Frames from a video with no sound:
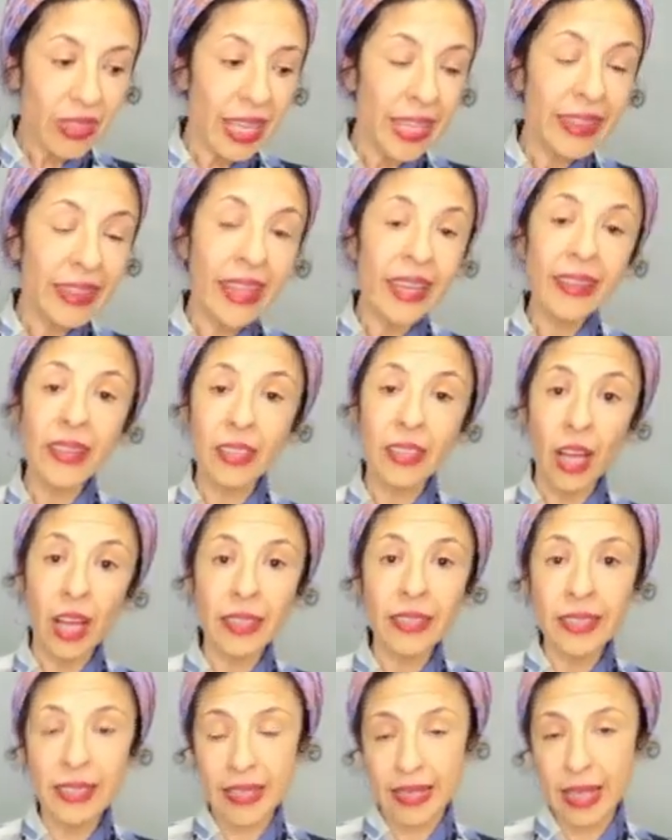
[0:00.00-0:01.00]
And then
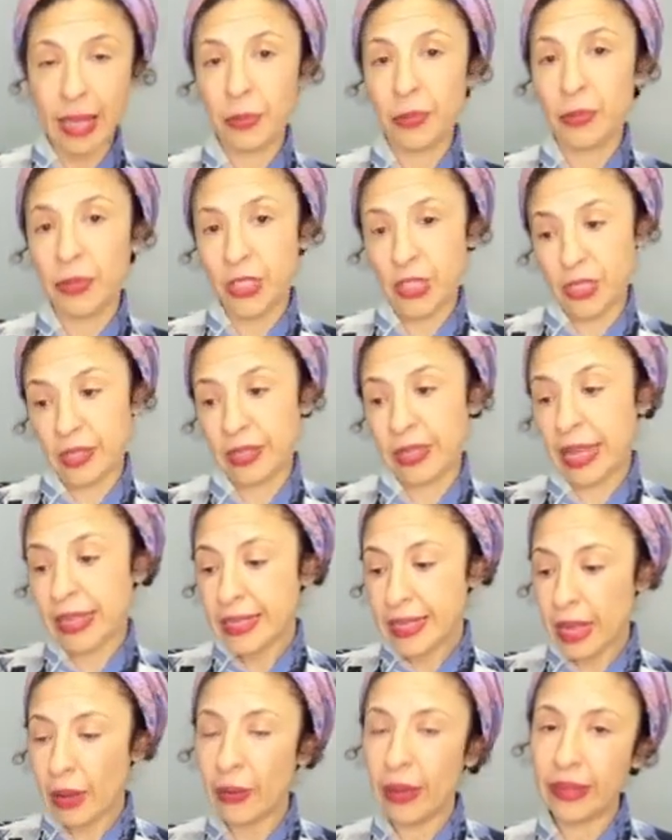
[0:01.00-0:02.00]
another step, which
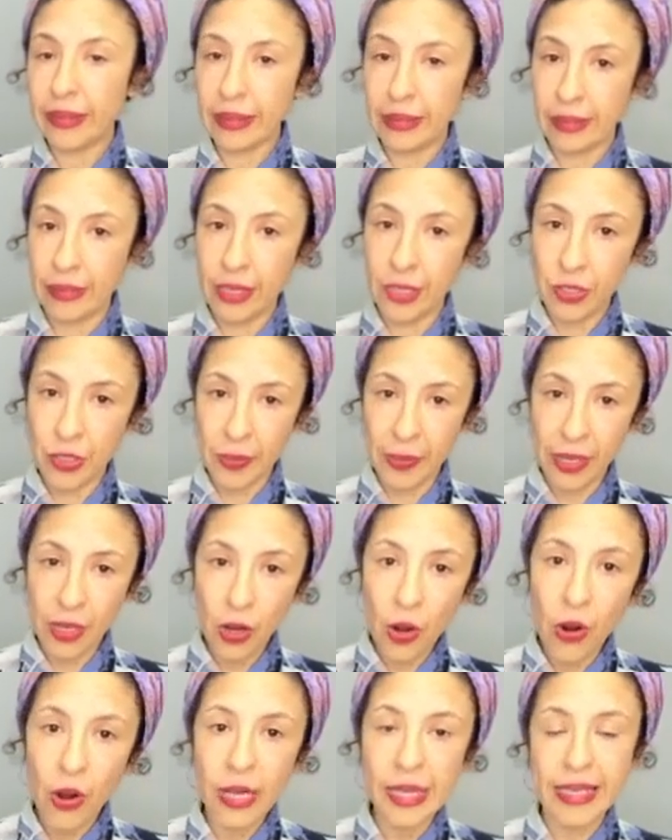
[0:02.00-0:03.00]
that's how I teach on my
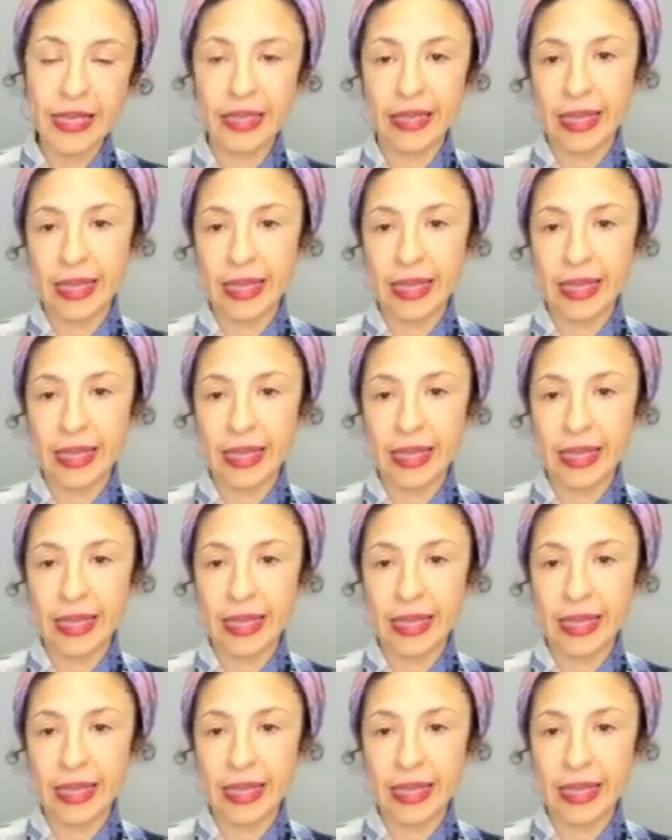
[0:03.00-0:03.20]
course,